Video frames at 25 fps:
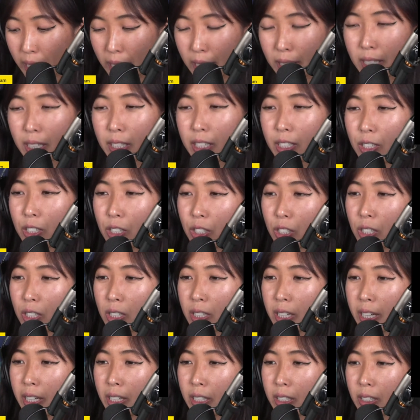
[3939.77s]
I think you just
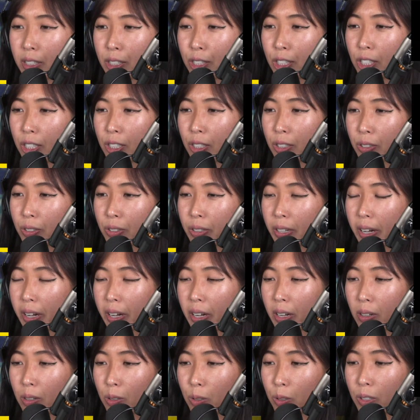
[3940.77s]
take the cheaters
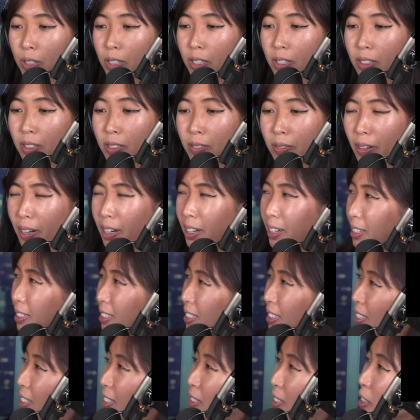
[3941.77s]
out, right?
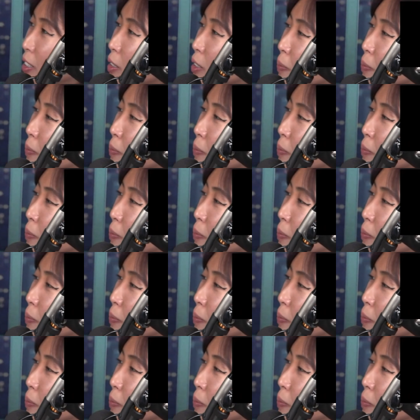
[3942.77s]
You know what I